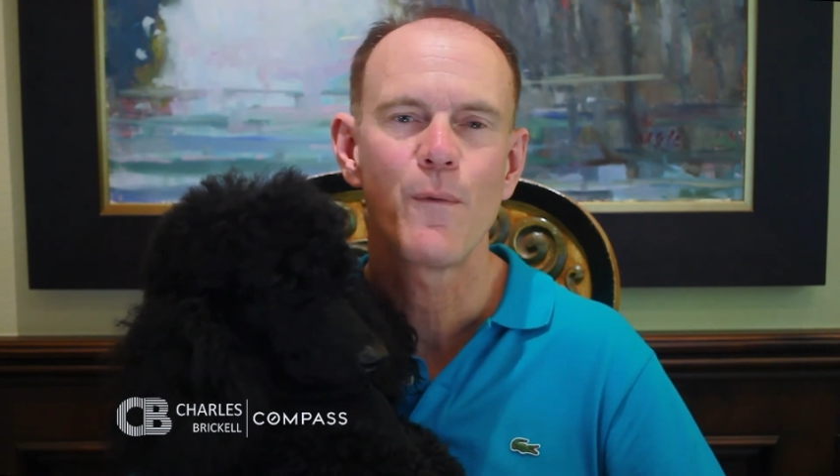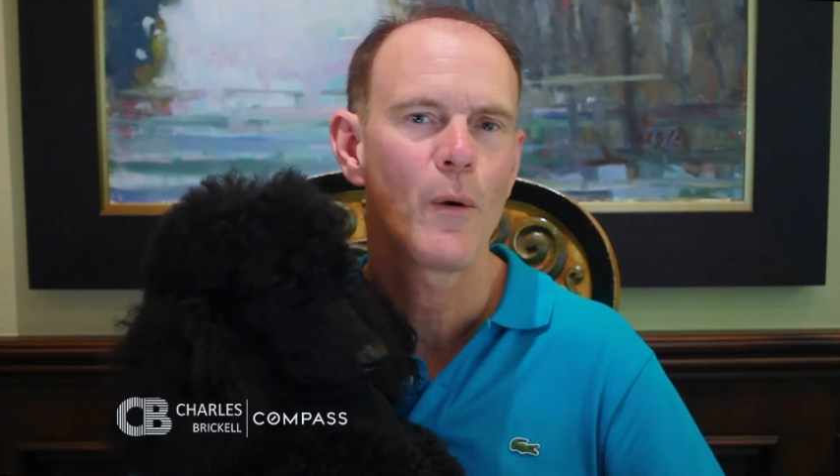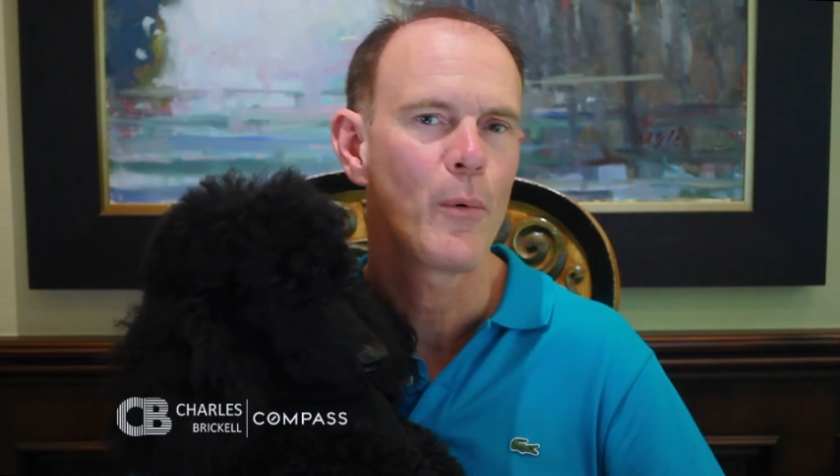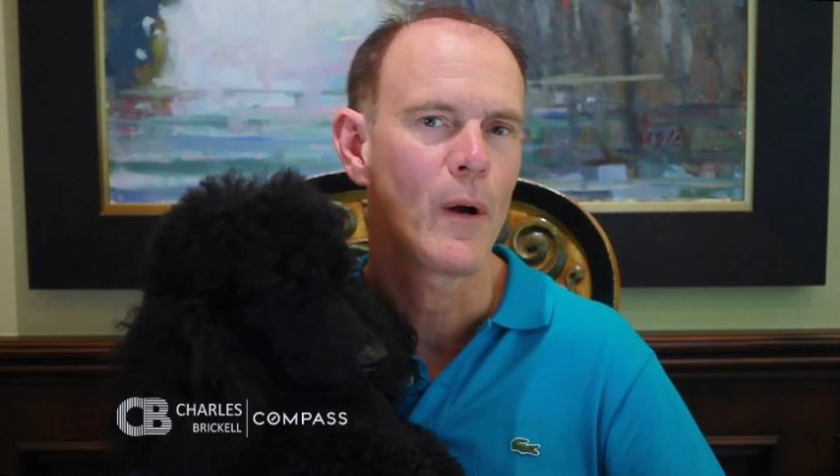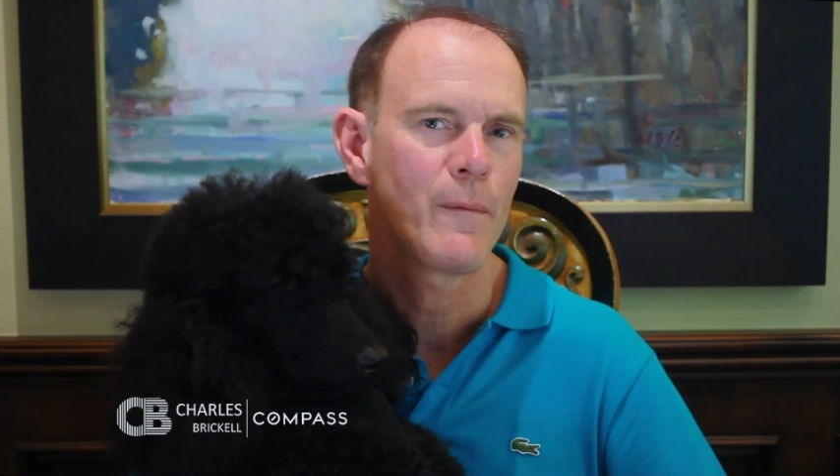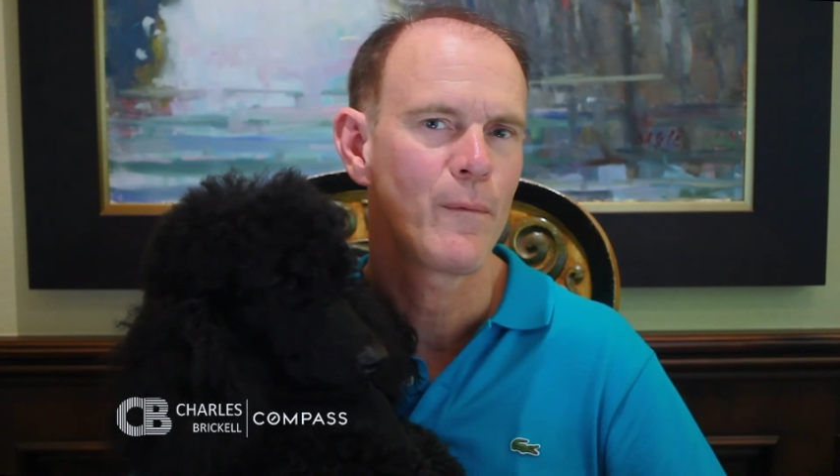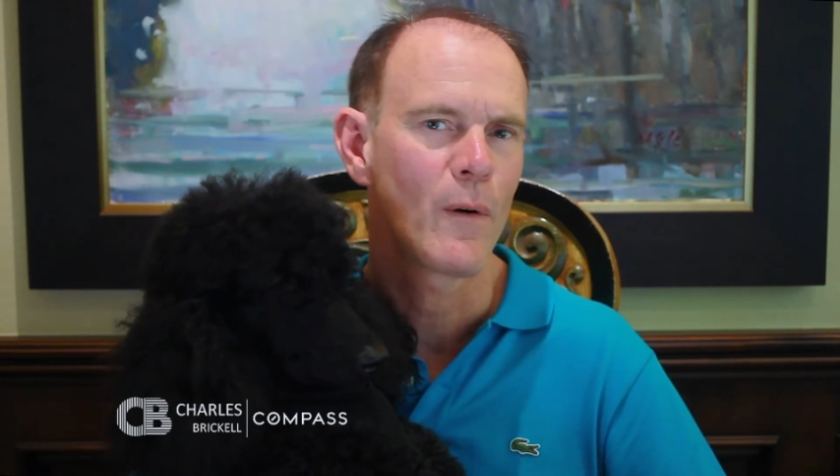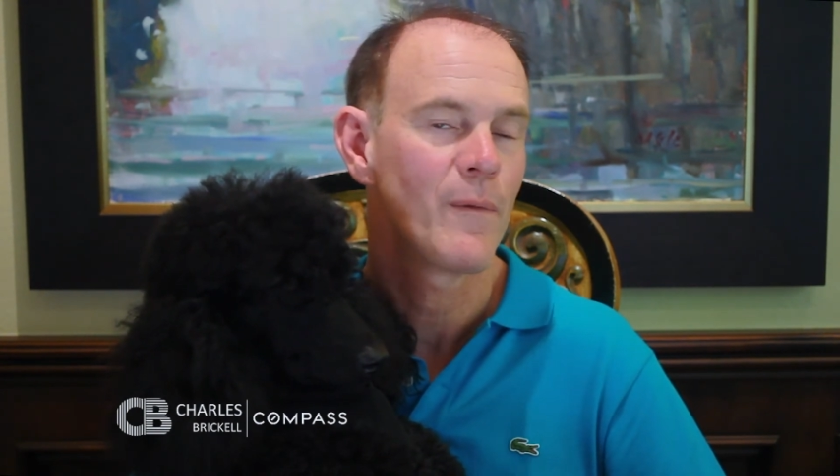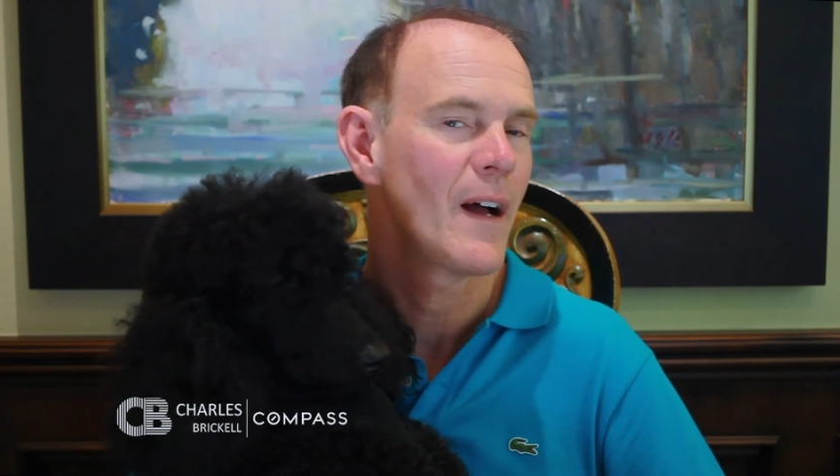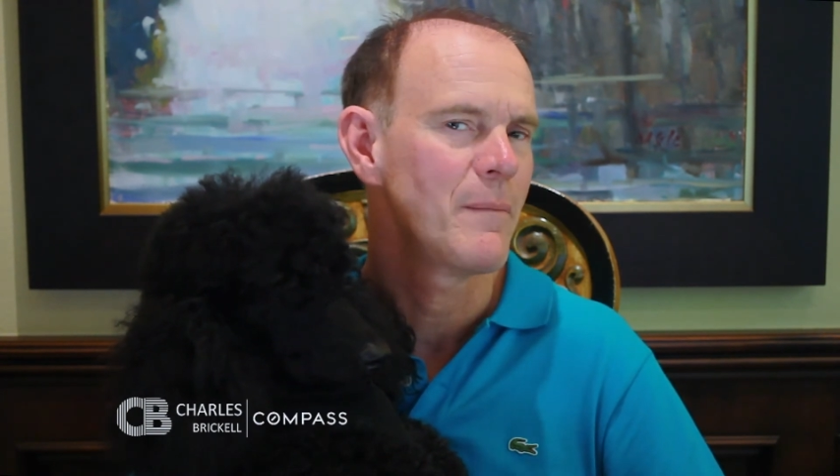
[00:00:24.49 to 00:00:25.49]

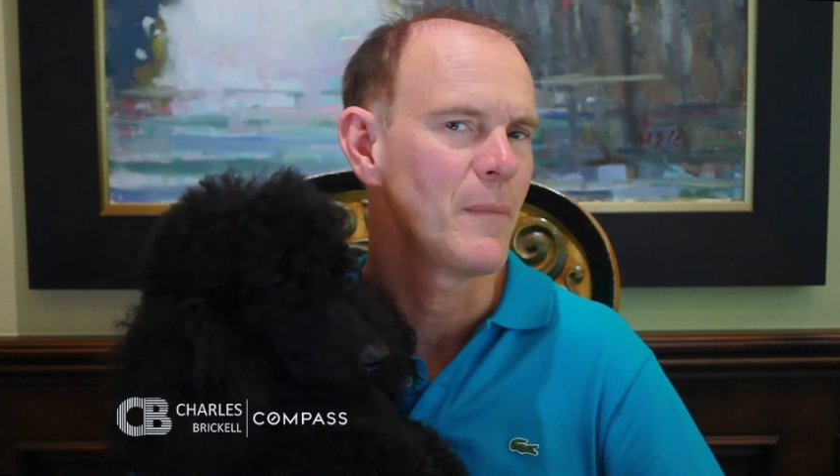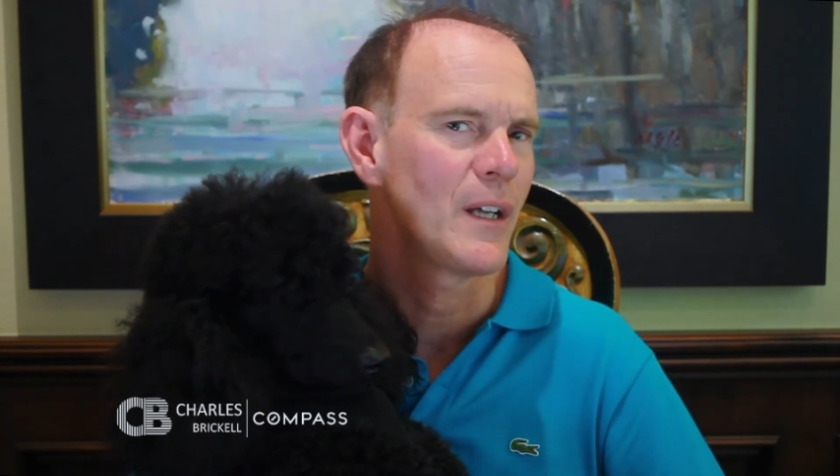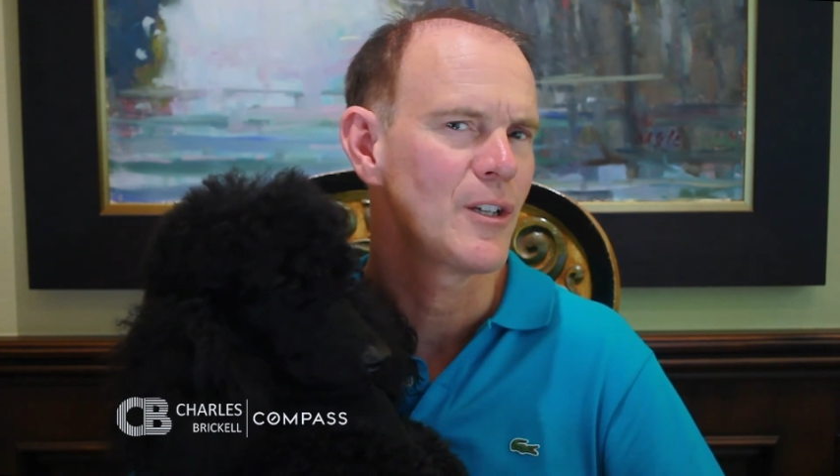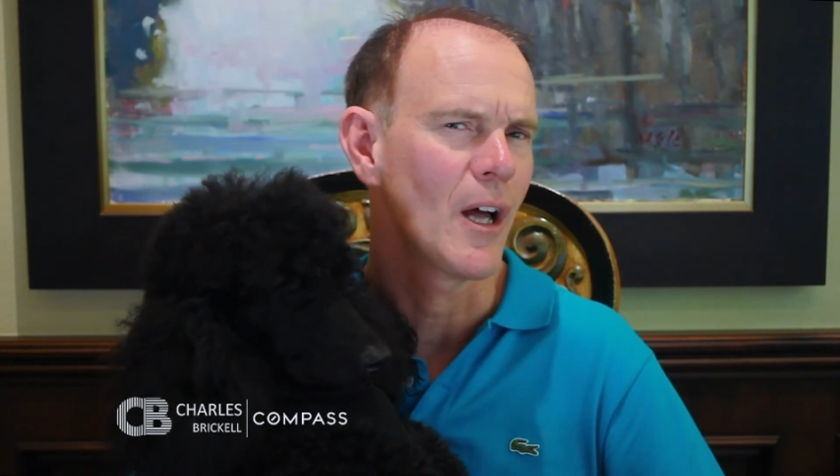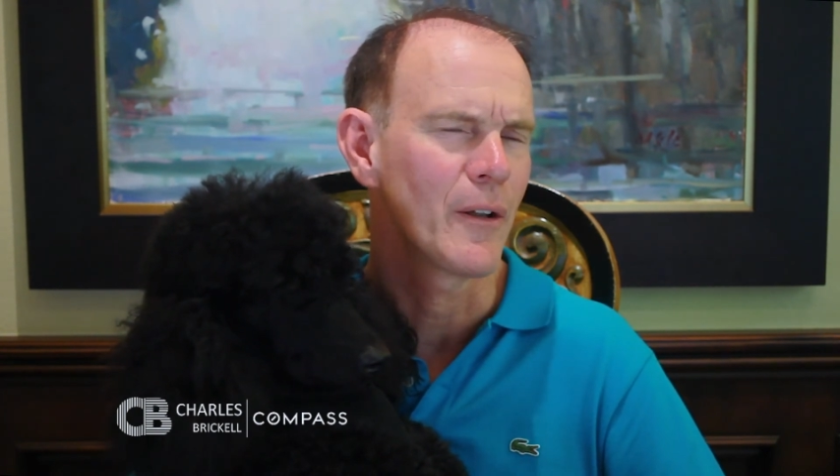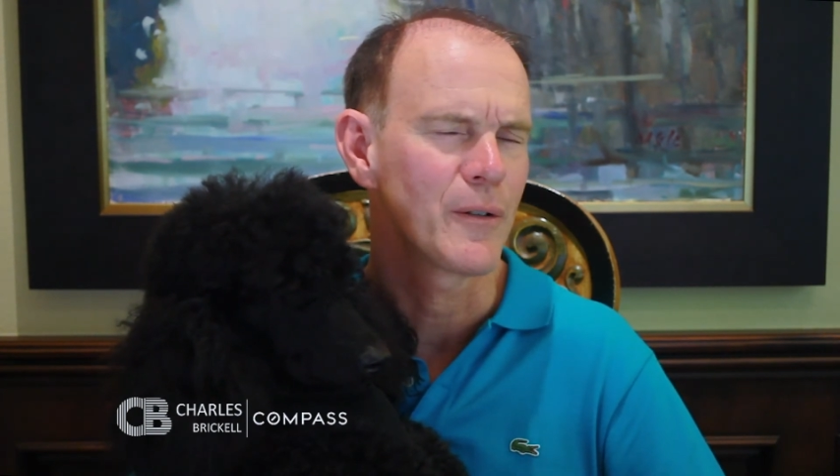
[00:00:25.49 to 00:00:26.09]
$4.45 million.